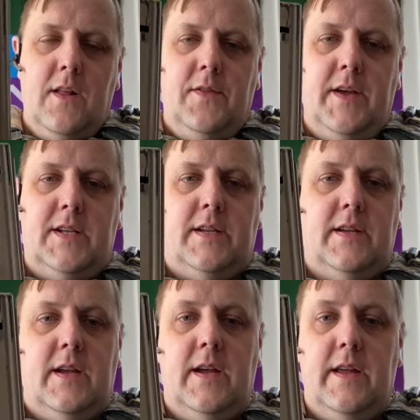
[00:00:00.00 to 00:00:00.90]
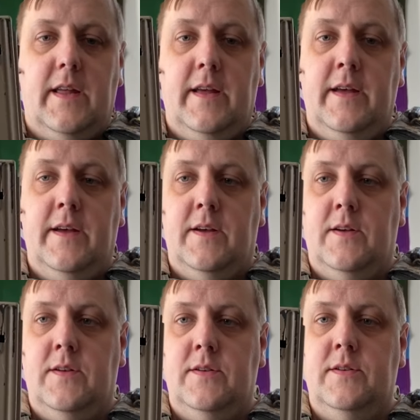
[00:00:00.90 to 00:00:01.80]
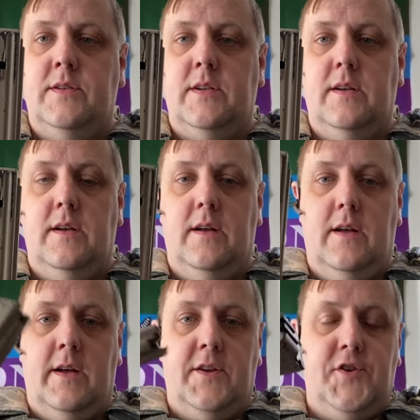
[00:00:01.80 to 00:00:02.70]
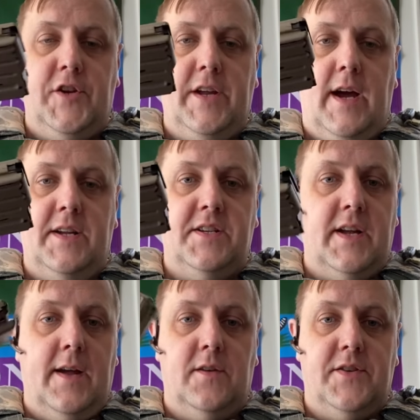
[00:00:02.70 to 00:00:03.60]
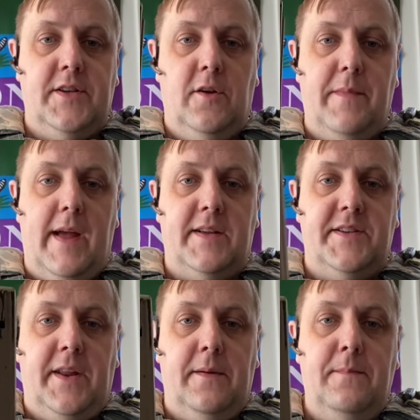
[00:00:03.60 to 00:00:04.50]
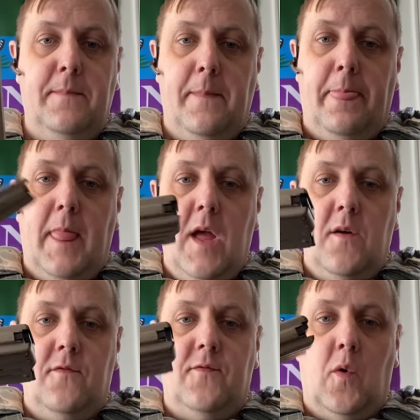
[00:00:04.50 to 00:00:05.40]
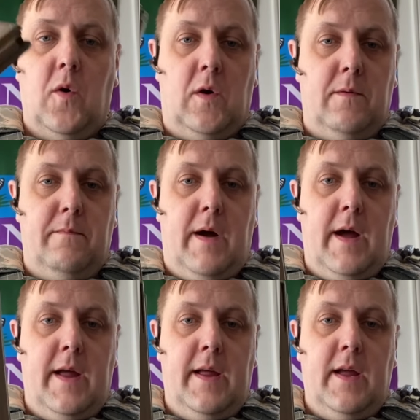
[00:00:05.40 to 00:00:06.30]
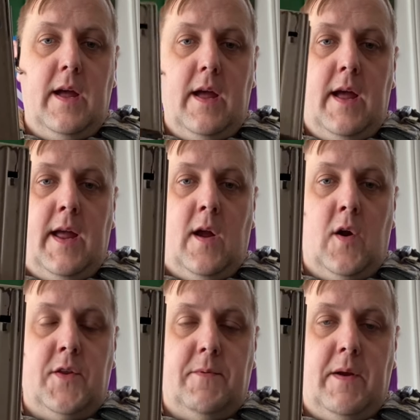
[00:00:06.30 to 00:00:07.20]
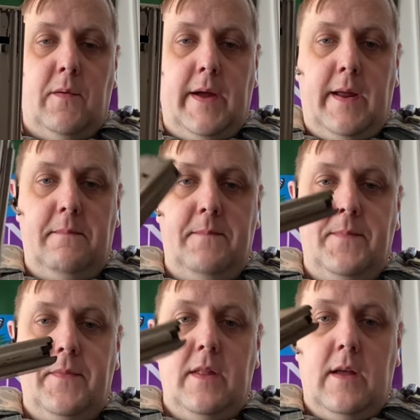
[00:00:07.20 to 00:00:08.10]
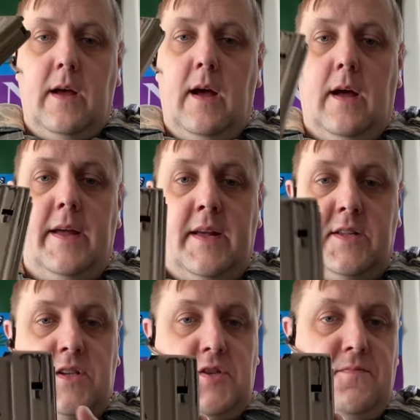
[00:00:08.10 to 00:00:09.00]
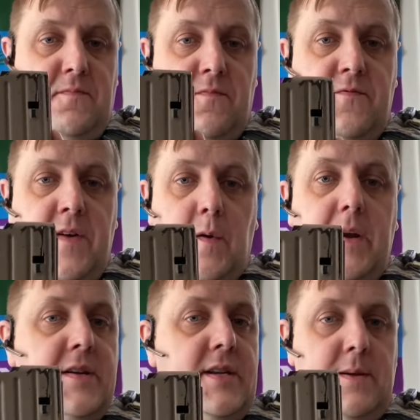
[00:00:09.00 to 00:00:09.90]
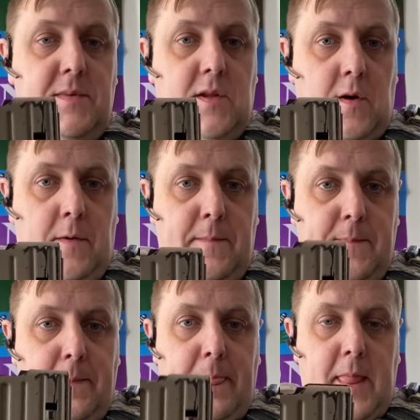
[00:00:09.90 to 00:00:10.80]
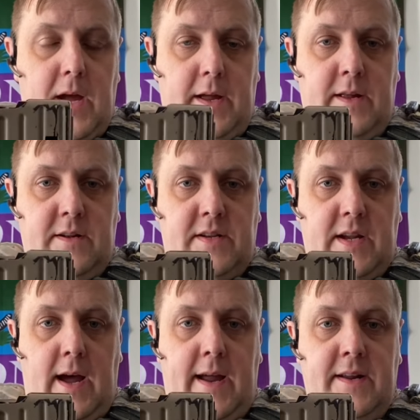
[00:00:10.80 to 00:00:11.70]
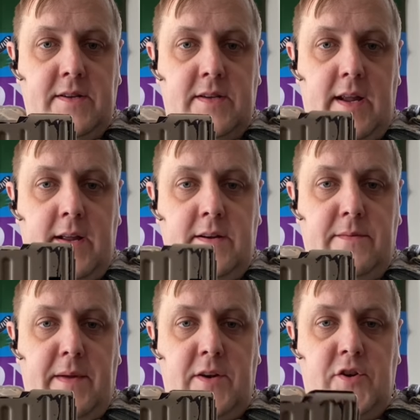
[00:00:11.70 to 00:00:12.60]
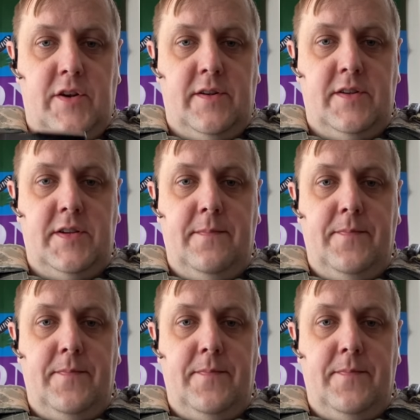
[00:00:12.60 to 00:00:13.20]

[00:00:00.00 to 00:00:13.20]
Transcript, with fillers: This is a GI style steel magazine for my AR-308. Uh, it's very similar in size and dimensions